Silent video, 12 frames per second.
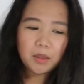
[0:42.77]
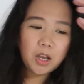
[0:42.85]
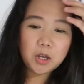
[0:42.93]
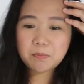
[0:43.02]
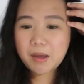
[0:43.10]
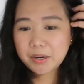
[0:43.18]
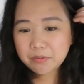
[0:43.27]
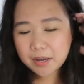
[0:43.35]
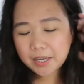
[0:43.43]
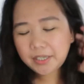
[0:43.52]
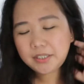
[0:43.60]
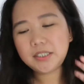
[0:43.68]
on my
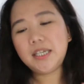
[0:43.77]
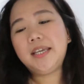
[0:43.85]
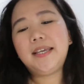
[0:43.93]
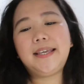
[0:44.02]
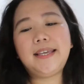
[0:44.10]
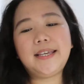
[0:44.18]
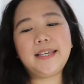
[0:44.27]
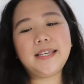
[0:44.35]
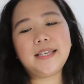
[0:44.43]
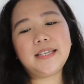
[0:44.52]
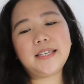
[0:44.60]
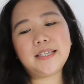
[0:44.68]
right,
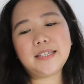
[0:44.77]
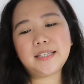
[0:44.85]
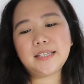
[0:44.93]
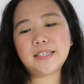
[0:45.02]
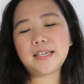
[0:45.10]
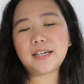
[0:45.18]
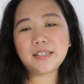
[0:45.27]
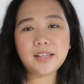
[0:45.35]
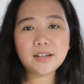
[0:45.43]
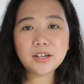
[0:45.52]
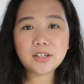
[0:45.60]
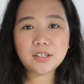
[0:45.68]

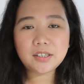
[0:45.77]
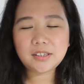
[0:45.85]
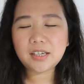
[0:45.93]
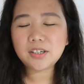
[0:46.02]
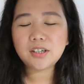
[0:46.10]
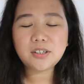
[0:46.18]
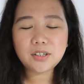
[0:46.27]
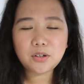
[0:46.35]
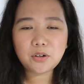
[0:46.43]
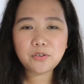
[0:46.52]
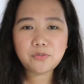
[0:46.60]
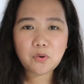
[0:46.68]
they're gonna
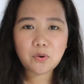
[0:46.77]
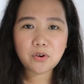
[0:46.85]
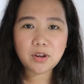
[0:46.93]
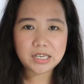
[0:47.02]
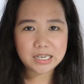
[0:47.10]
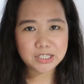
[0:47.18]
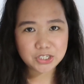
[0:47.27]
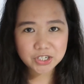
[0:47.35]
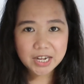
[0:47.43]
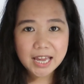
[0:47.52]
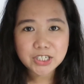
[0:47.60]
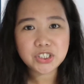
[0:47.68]
go for an
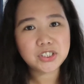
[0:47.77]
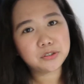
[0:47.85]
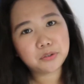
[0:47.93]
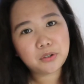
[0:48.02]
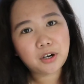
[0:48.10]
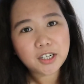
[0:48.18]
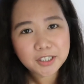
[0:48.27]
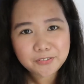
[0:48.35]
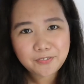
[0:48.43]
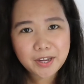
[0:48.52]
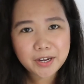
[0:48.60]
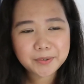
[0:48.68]
international art
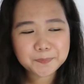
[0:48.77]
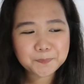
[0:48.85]
fair.